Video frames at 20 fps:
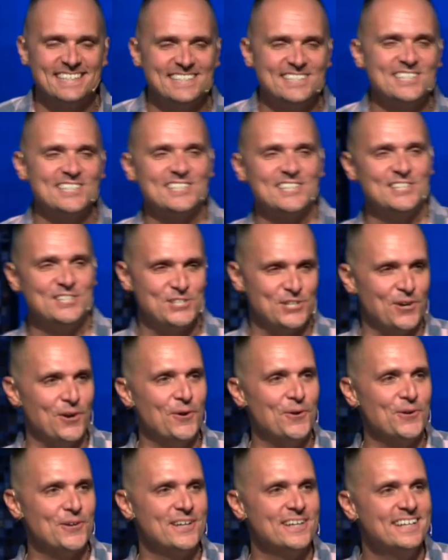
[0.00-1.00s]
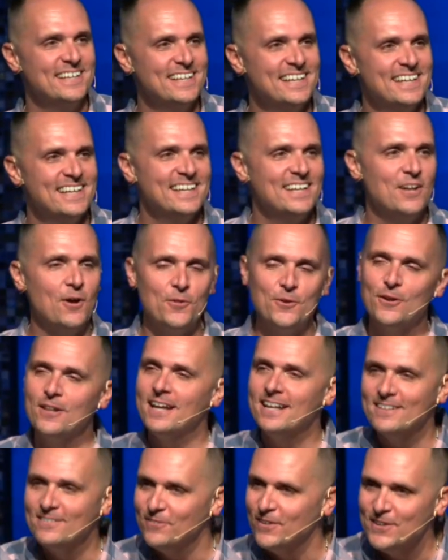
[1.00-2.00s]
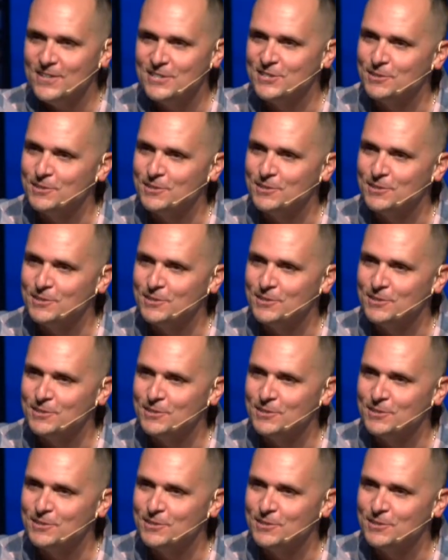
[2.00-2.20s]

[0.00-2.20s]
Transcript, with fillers: It's just a joke. No, they're like very